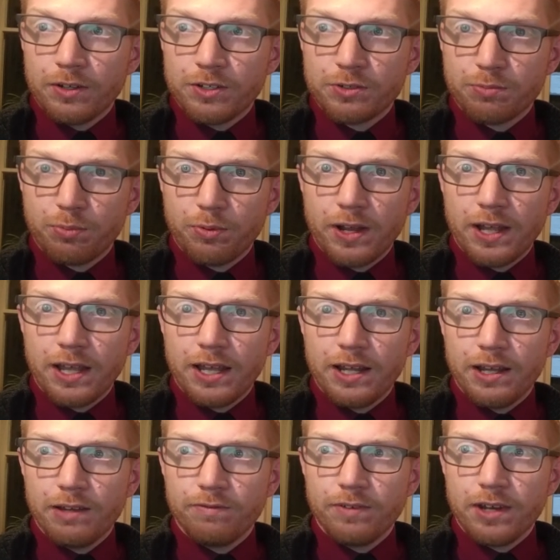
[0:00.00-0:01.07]
spread
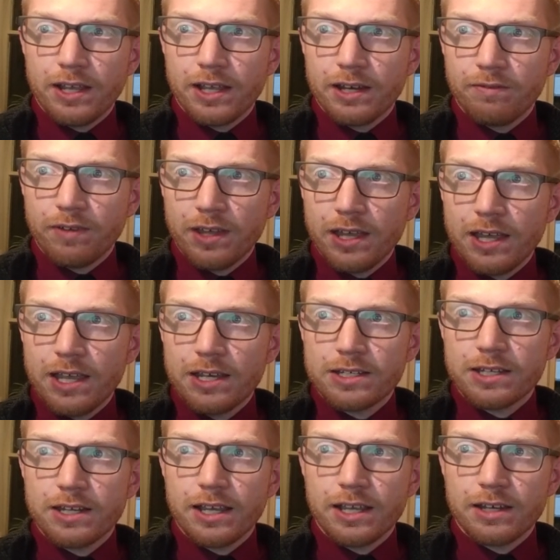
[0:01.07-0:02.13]
of -8
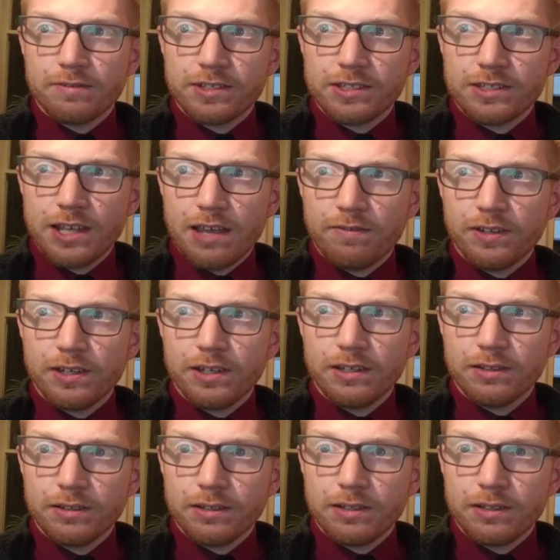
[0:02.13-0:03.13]
to -7